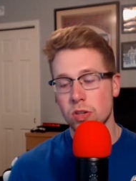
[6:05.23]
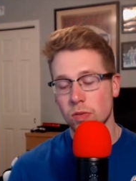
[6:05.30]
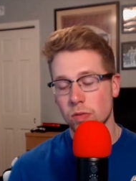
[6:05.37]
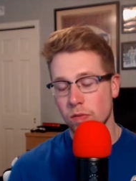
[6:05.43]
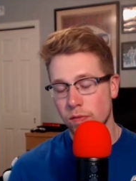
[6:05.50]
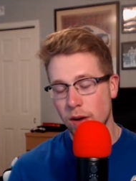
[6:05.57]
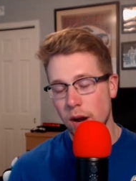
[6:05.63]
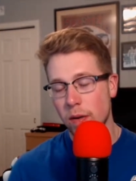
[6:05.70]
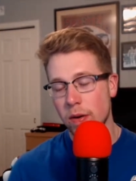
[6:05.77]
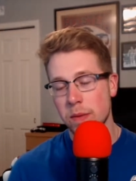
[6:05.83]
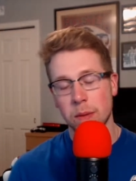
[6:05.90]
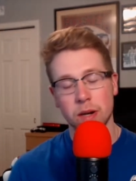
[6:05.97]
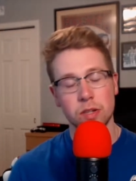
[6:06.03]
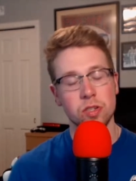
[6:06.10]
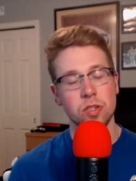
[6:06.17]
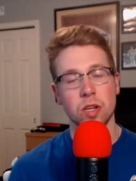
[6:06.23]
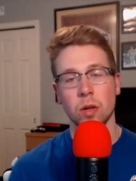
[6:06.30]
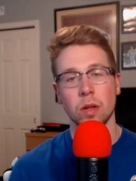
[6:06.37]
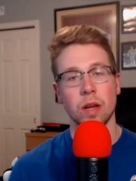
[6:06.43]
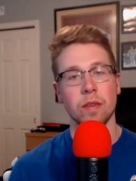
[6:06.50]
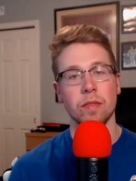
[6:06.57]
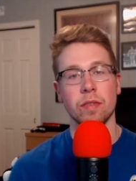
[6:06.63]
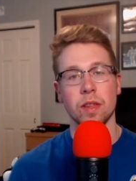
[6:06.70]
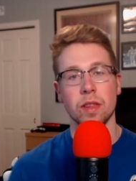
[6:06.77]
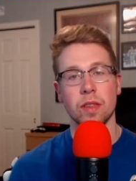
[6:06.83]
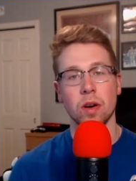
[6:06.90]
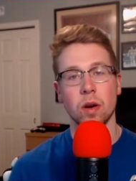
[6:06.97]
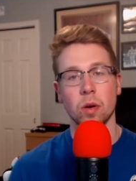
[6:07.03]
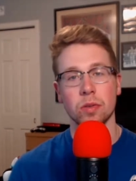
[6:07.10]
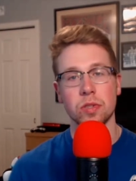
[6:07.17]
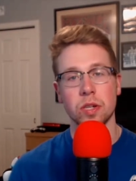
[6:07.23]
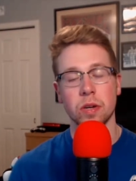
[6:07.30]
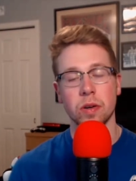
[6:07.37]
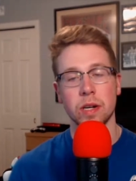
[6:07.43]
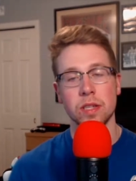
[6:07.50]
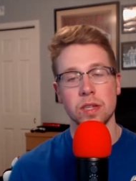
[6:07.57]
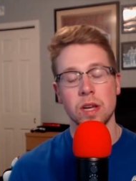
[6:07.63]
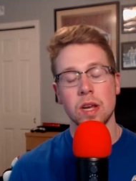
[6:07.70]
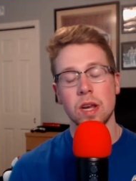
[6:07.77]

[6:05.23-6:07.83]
very much so love the whole series.